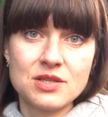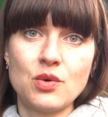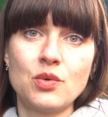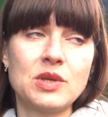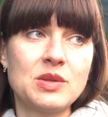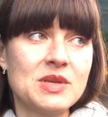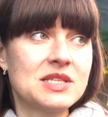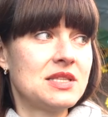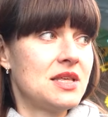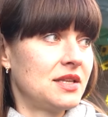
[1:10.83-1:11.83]
So it
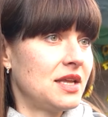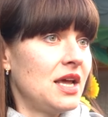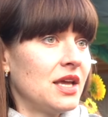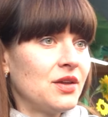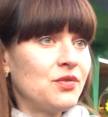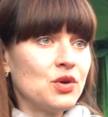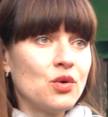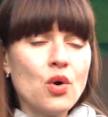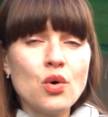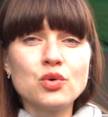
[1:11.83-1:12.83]
means that if you
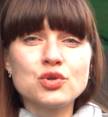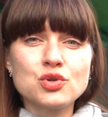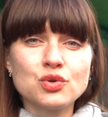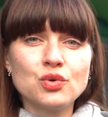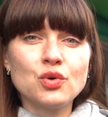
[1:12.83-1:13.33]
go to